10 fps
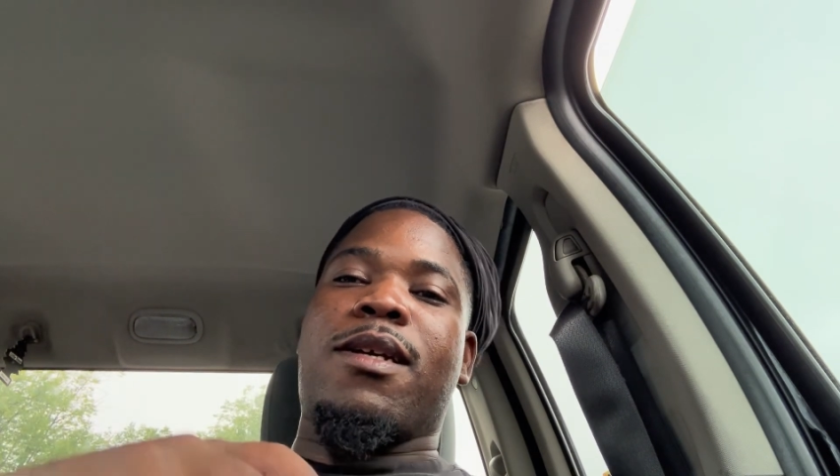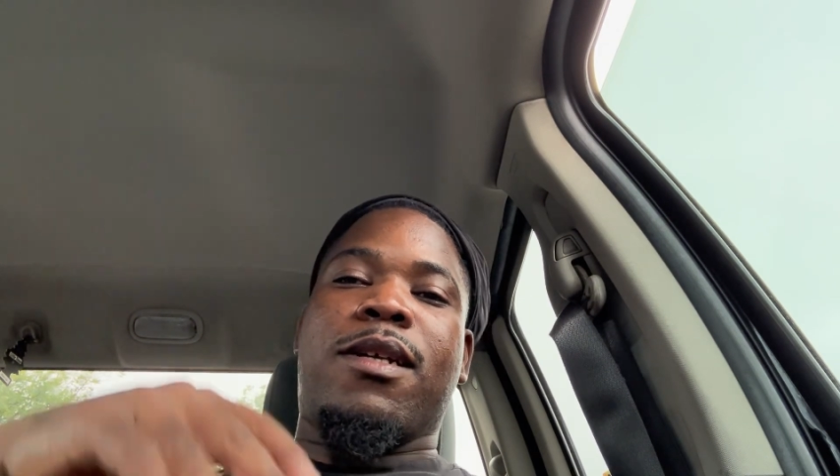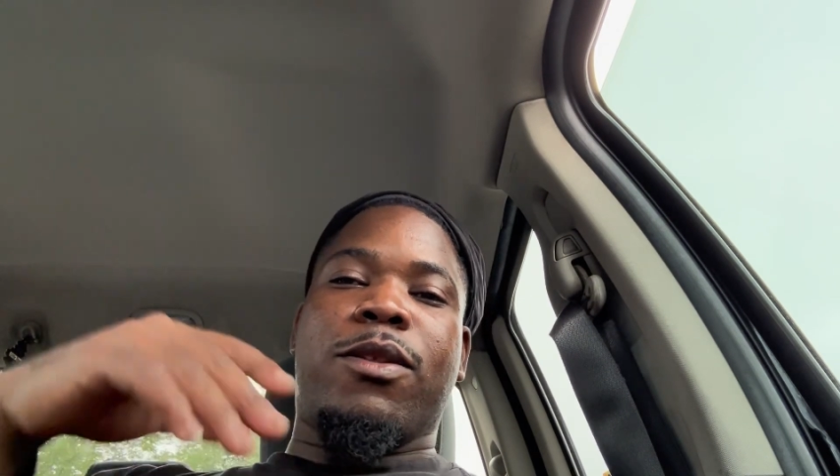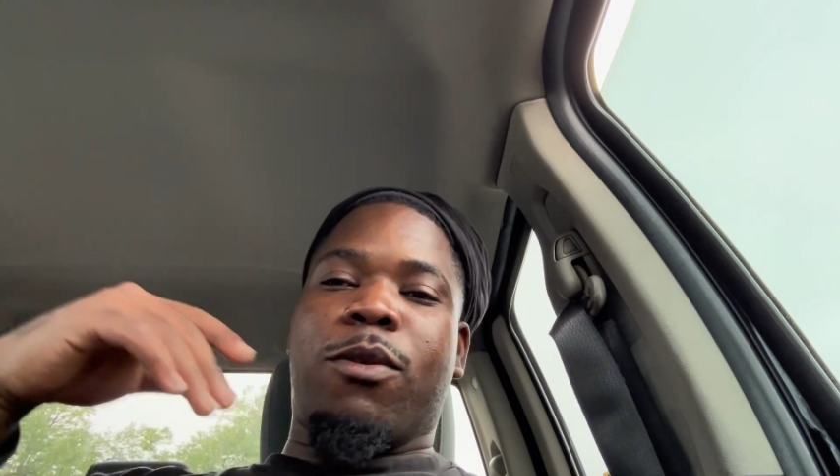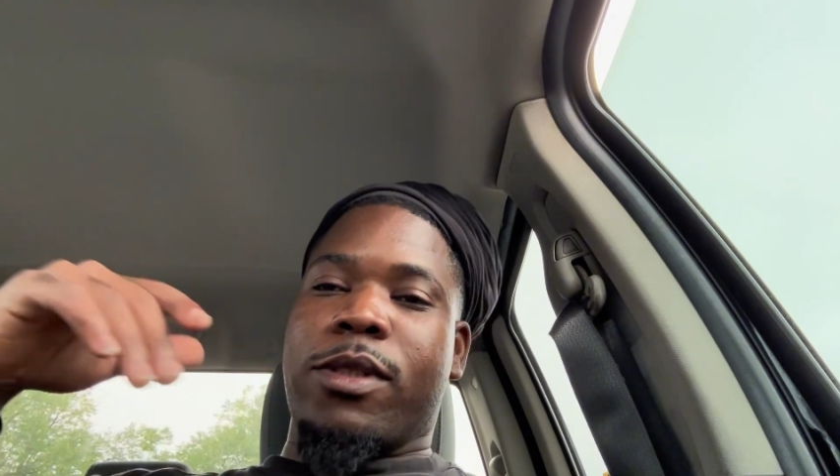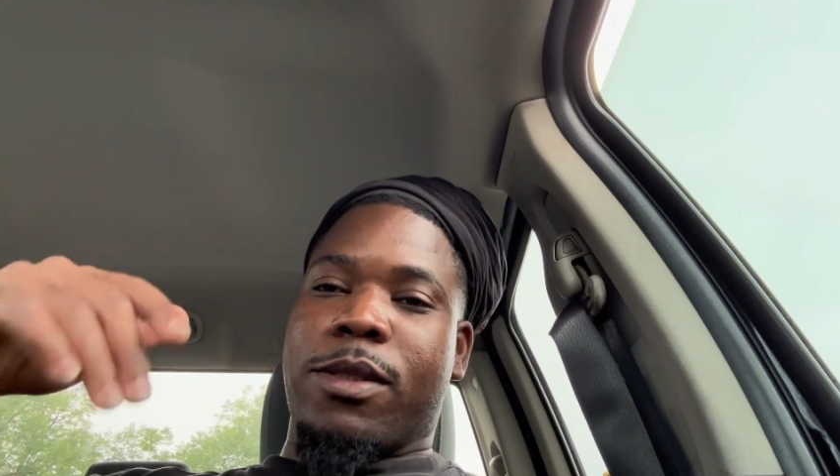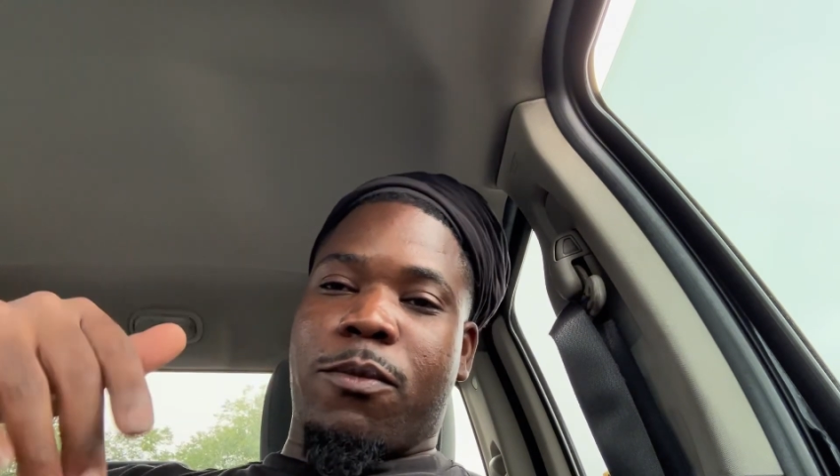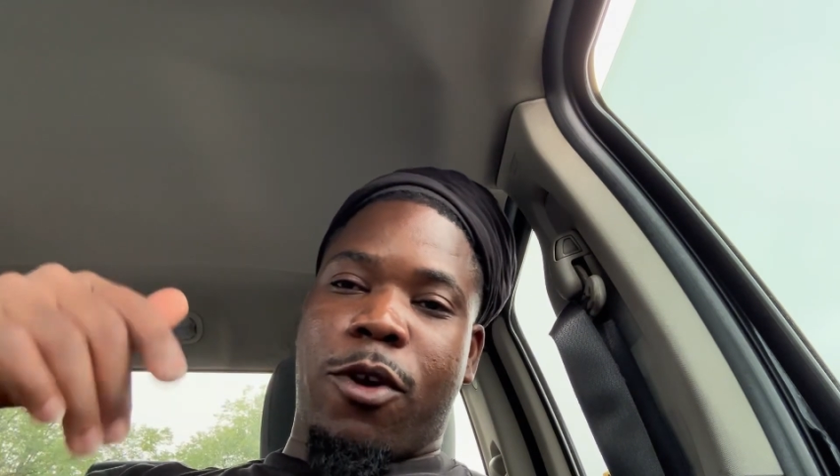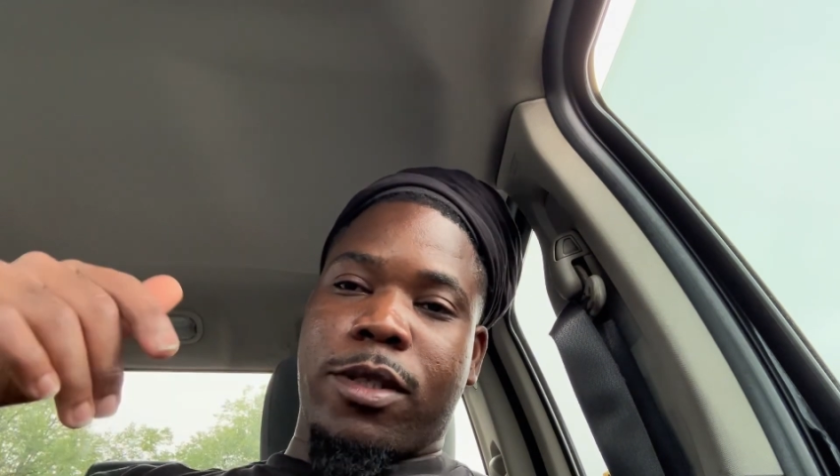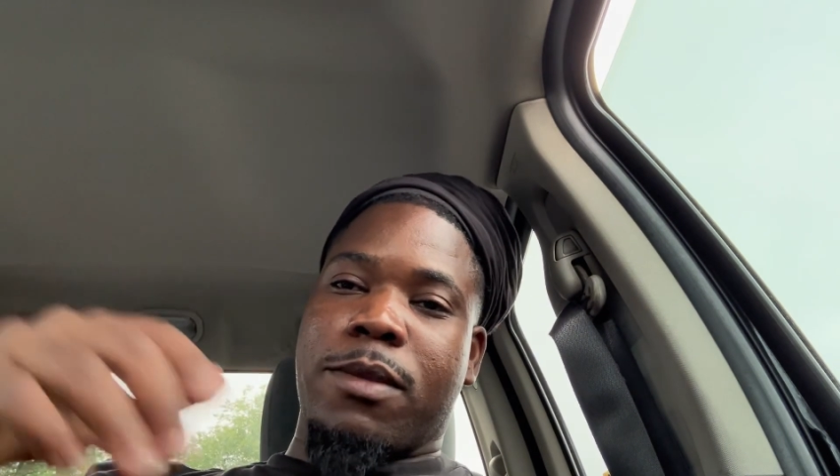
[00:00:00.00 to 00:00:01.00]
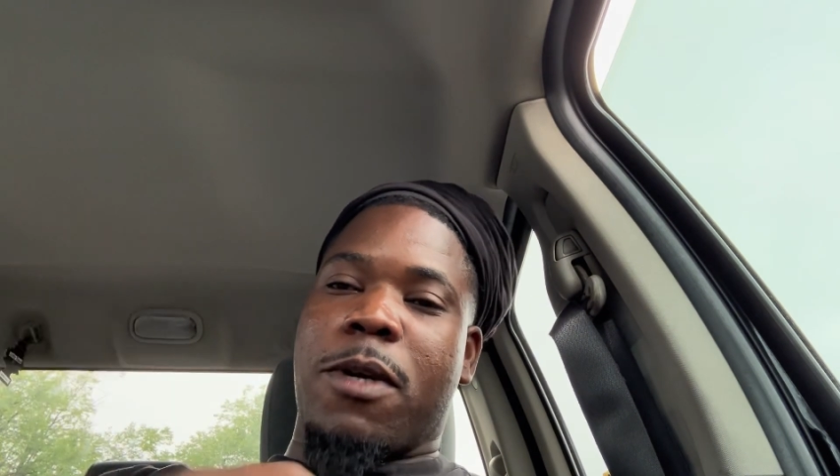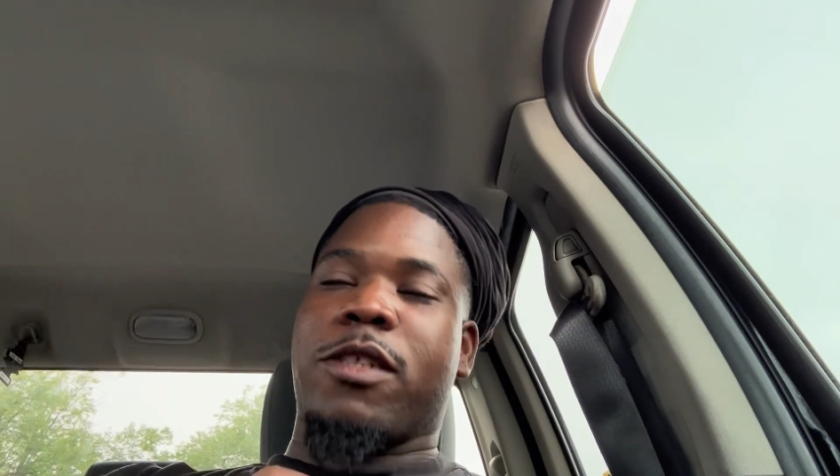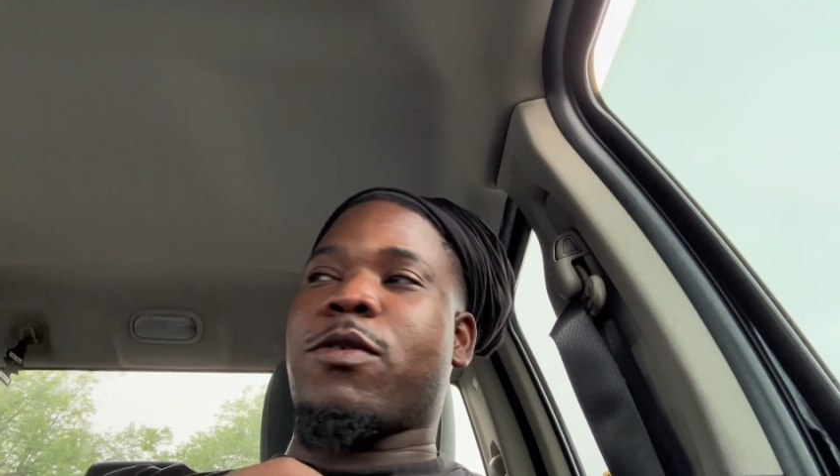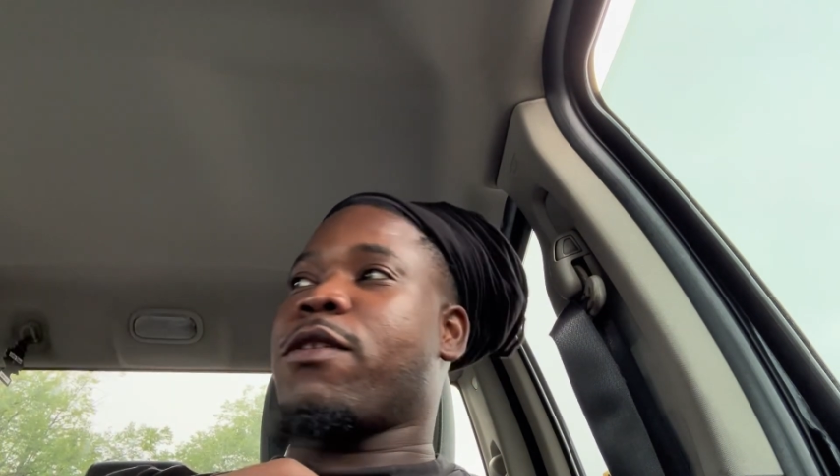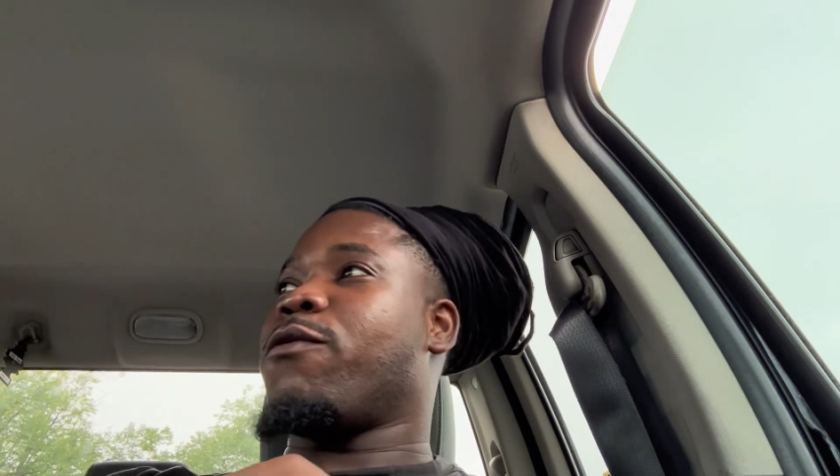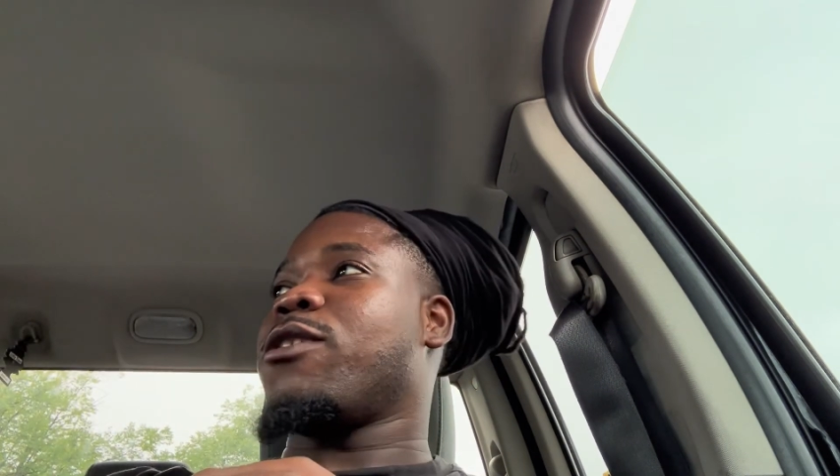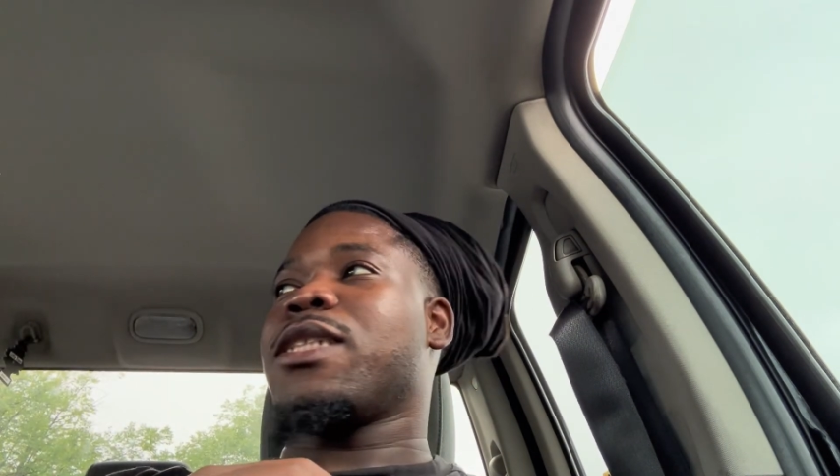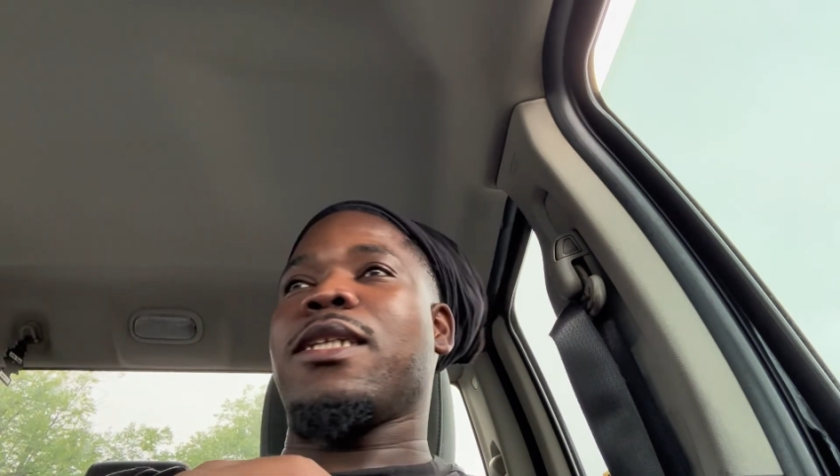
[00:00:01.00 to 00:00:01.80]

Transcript: doing some work to my 2014